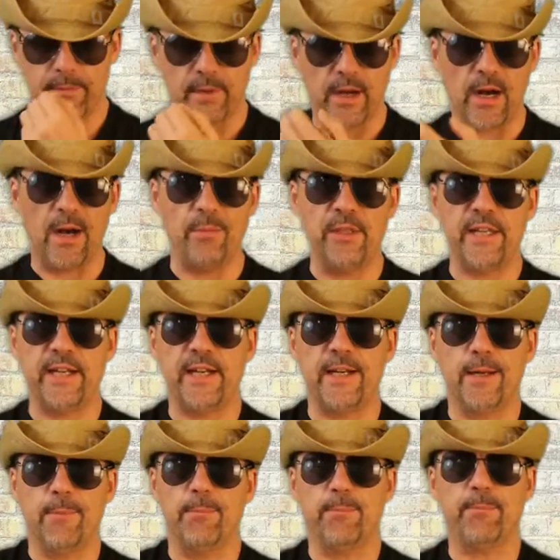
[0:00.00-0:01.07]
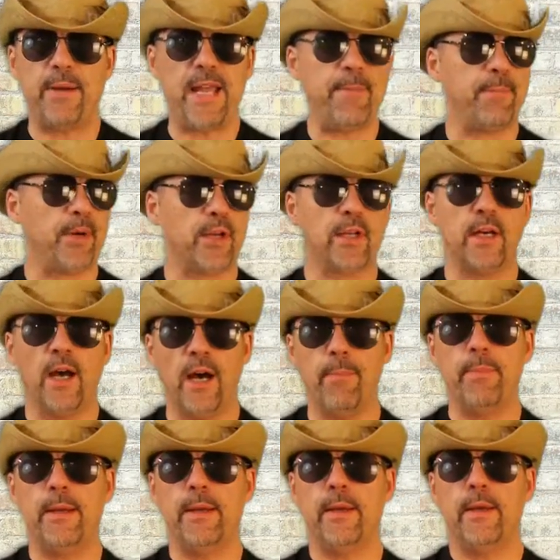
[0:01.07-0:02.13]
omelet in a paper
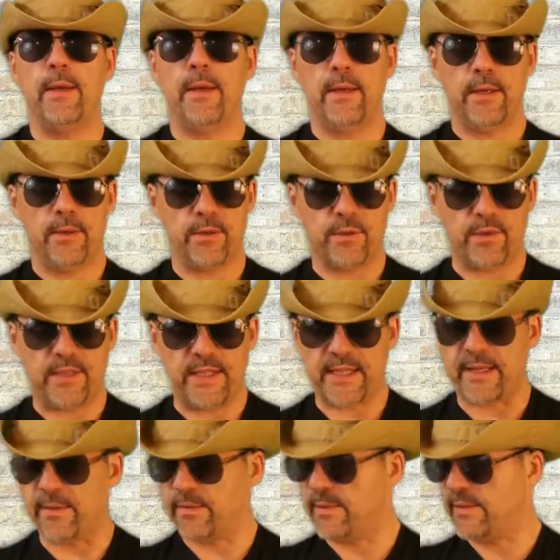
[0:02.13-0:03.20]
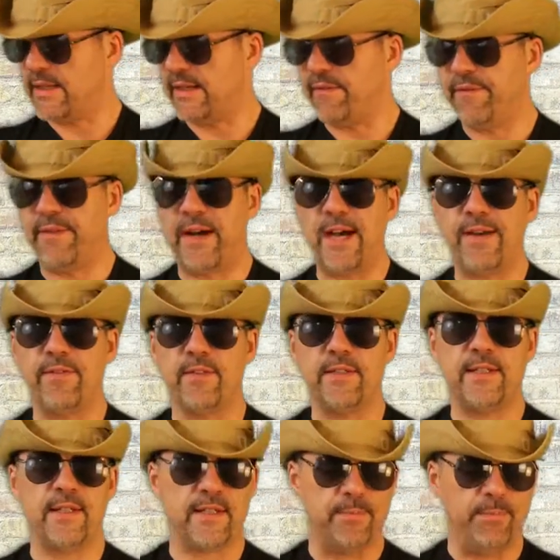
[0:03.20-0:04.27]
cup. It was ridiculous. It was like five or
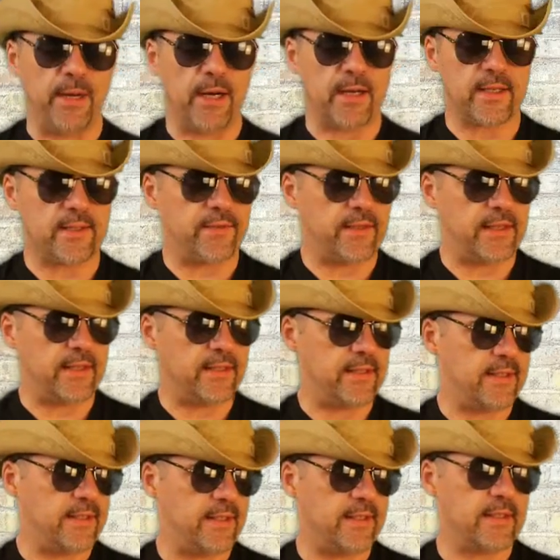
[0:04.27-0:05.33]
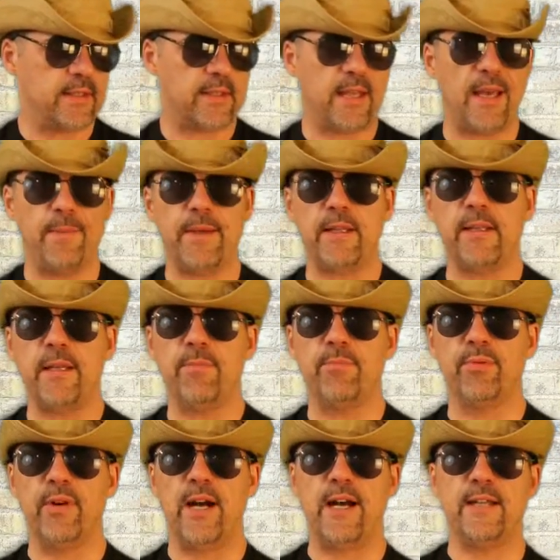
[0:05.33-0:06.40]
six bucks for this this chemically
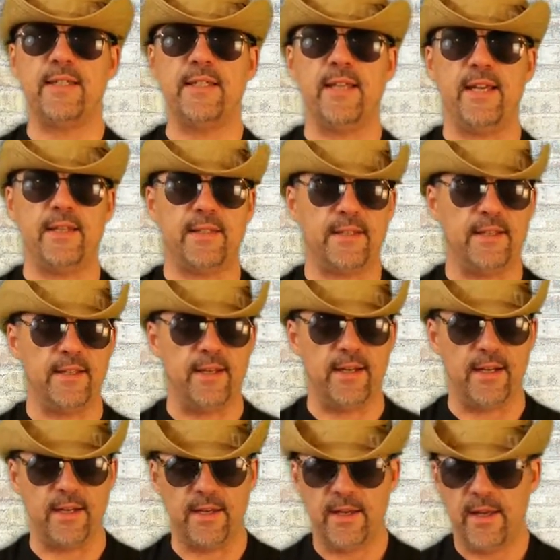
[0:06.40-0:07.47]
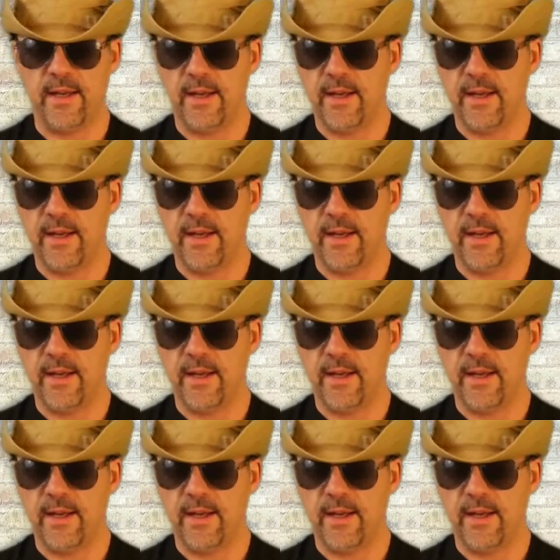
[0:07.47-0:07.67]
processed uh,